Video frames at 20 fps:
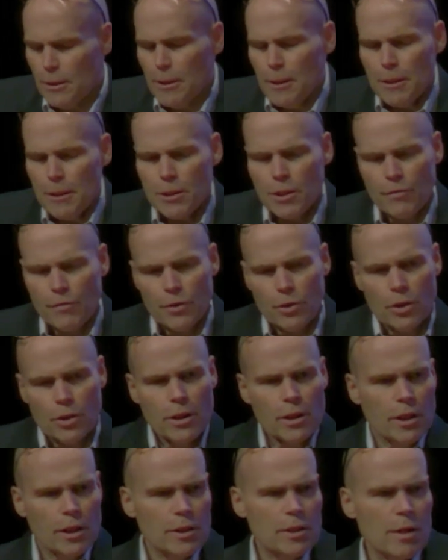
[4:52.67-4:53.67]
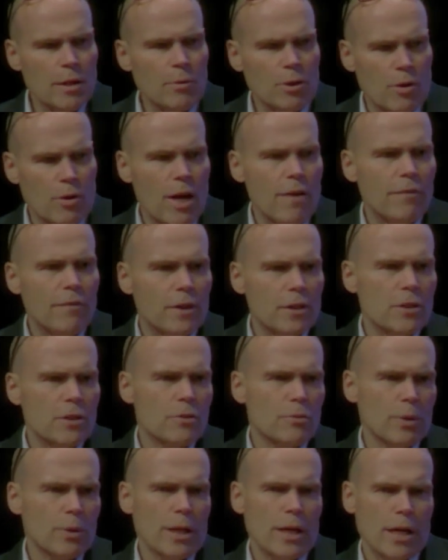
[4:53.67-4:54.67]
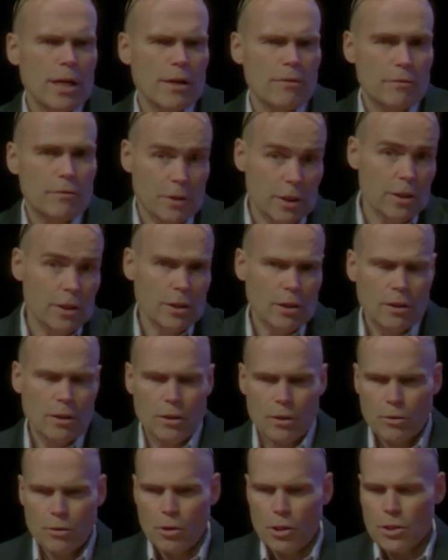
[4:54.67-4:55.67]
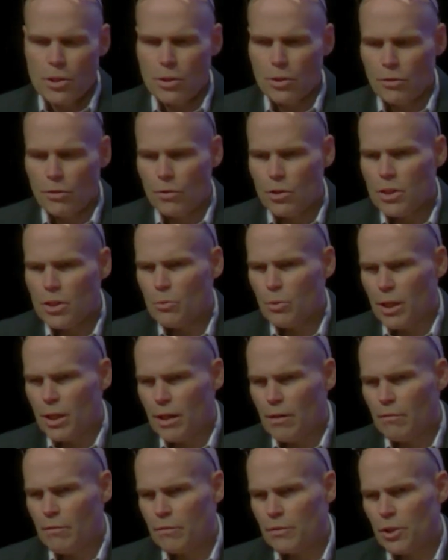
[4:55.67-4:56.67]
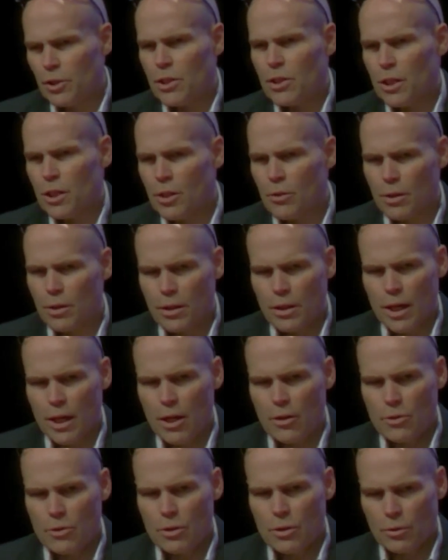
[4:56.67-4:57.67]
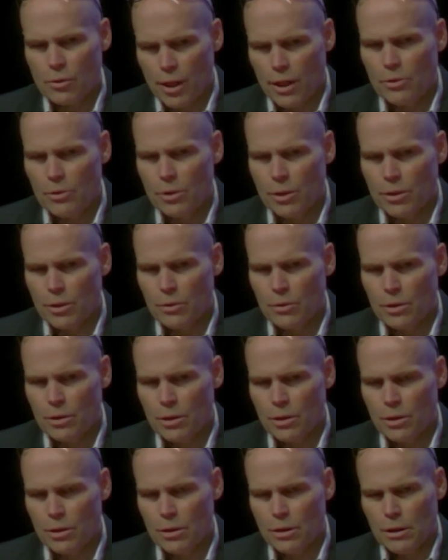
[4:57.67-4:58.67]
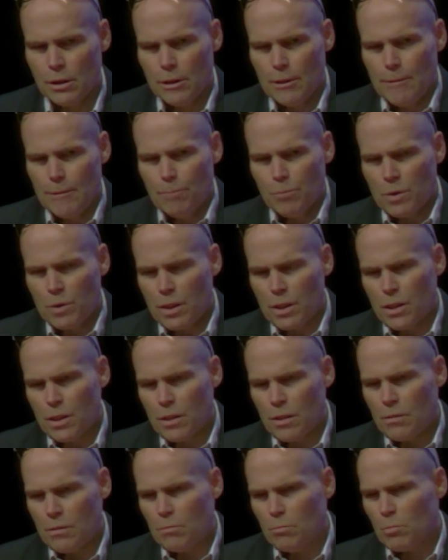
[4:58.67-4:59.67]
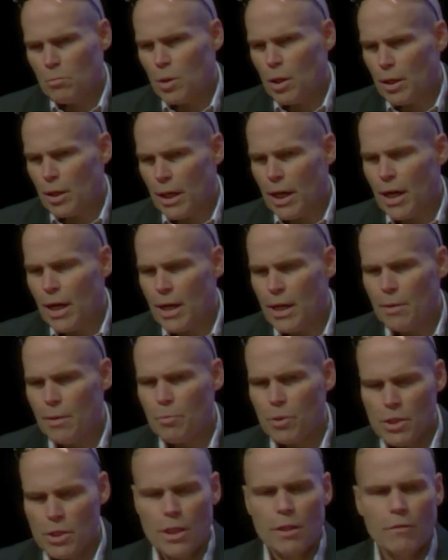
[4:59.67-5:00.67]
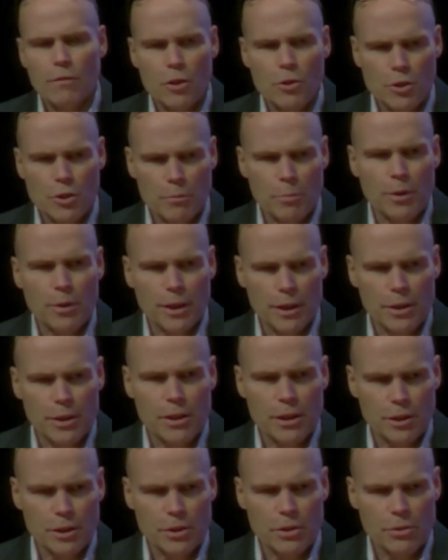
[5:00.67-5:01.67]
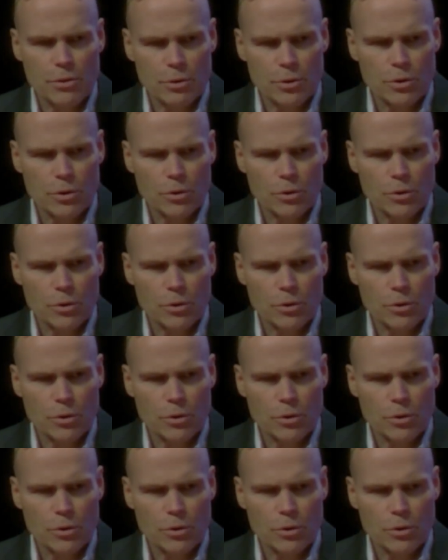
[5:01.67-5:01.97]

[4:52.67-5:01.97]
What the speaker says: If you look at our demographics, we have across the university, we have just under 1,000 graduate students, and about 80% of those are PhD students.